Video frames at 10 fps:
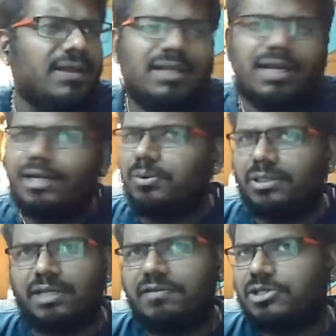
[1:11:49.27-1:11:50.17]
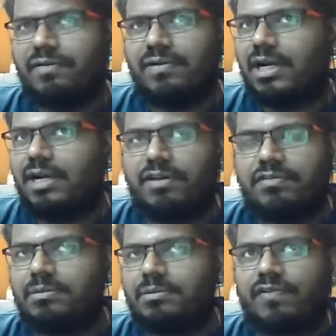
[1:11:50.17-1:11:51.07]
I don't think we should ever run away
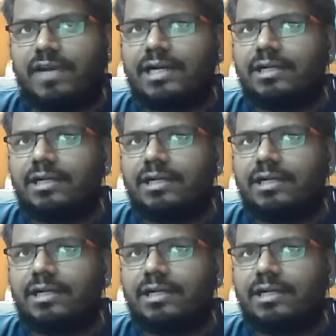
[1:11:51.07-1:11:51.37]
from the fact,